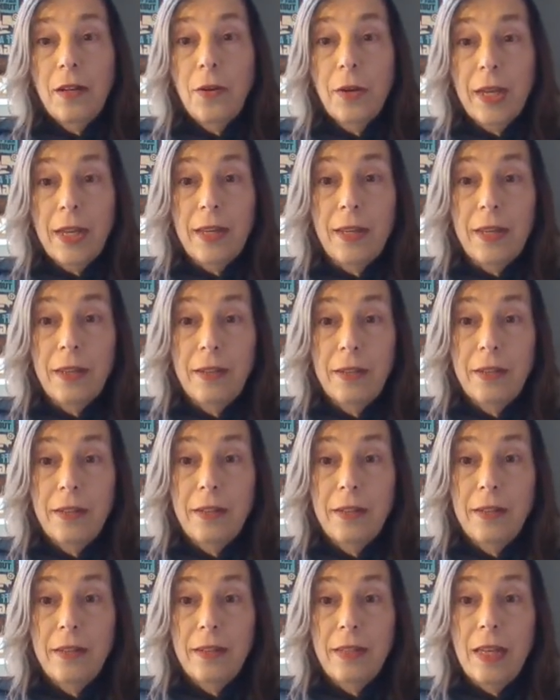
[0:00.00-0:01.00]
Okay,
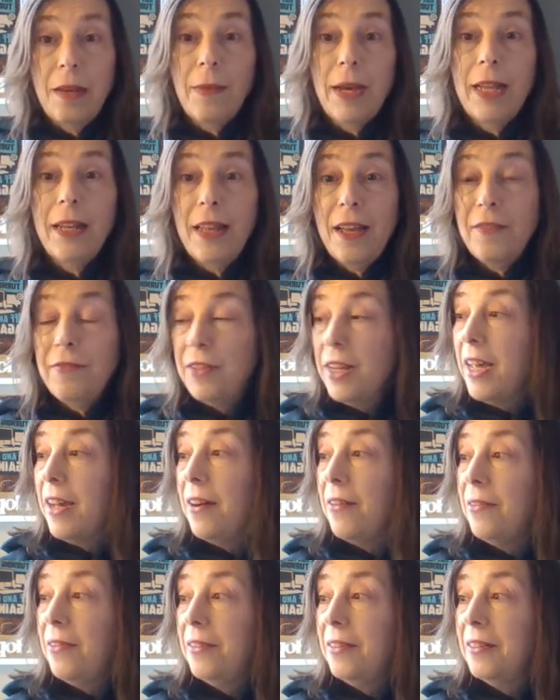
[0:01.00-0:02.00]
am I live
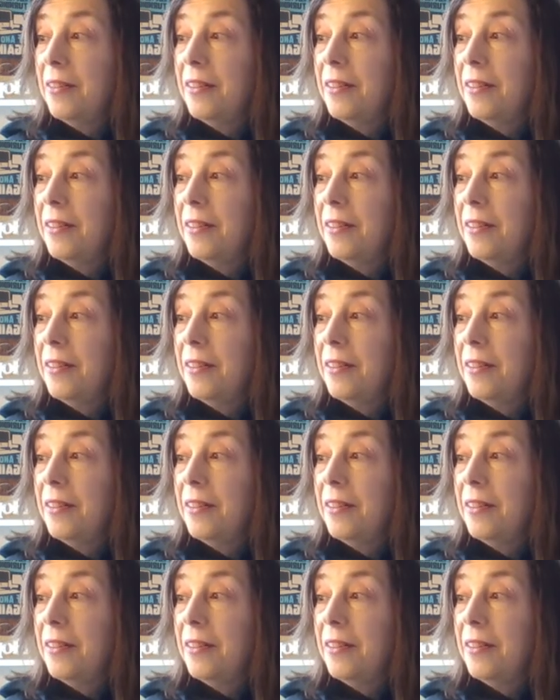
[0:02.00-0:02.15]
now?